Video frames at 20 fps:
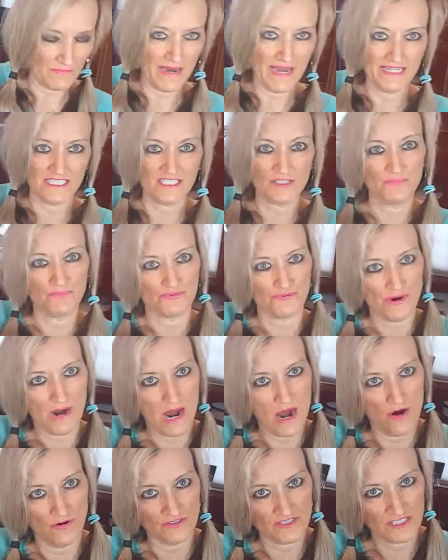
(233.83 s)
my
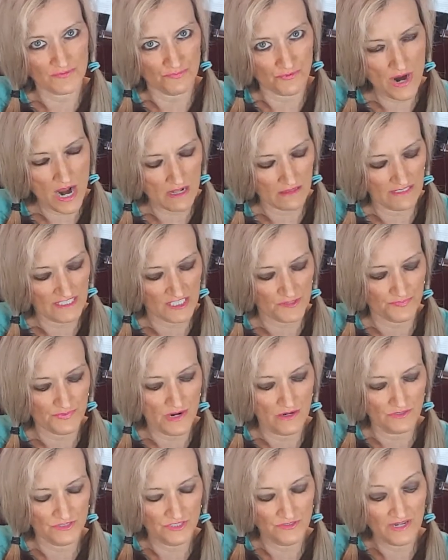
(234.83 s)
sprouts, broccoli
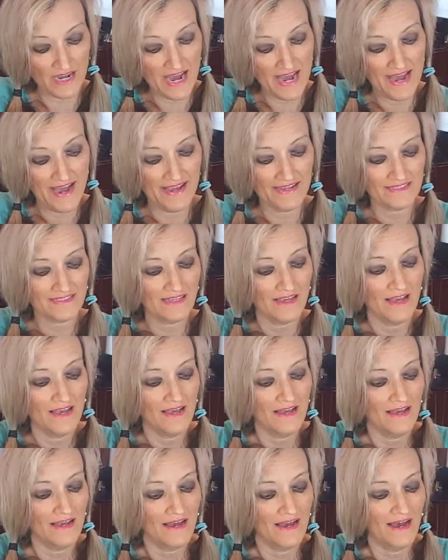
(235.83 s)
sprouts. You guys,
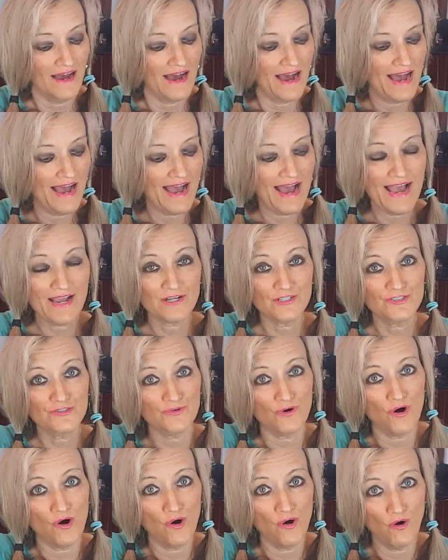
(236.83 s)
I could
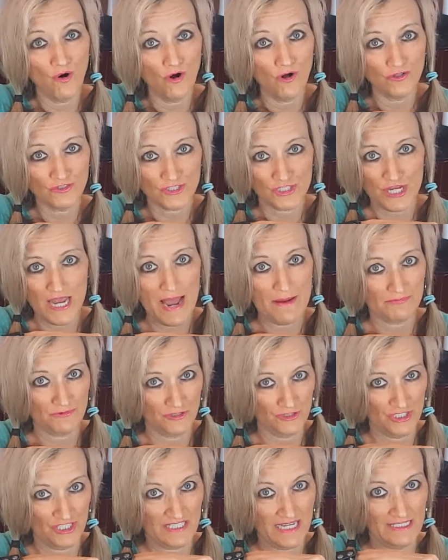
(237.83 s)
do a whole chapter
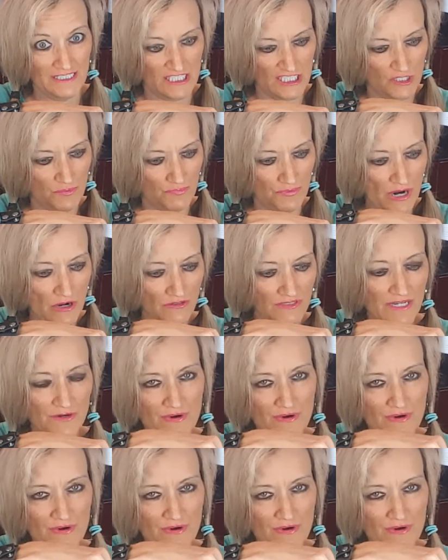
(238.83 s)
just on sprouts.